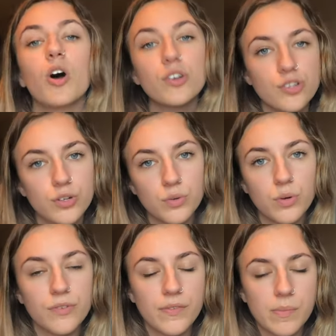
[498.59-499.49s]

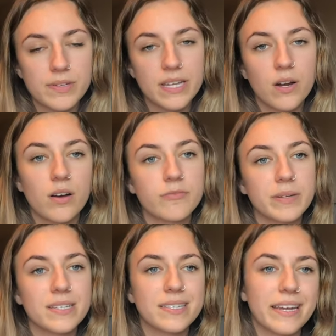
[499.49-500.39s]
also 50% off
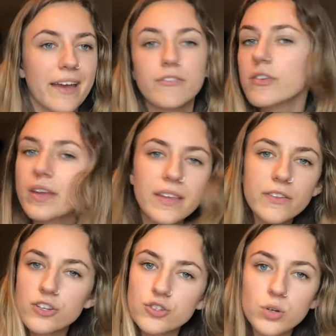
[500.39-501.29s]
because like everything in
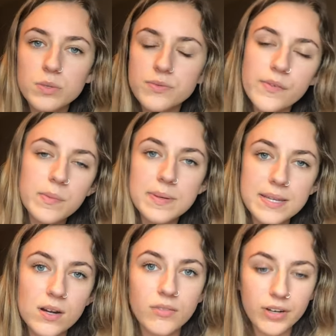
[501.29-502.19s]
their store was
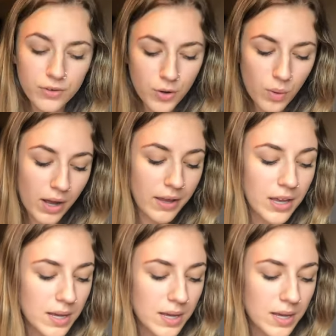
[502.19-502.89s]
50% off. I don't know why,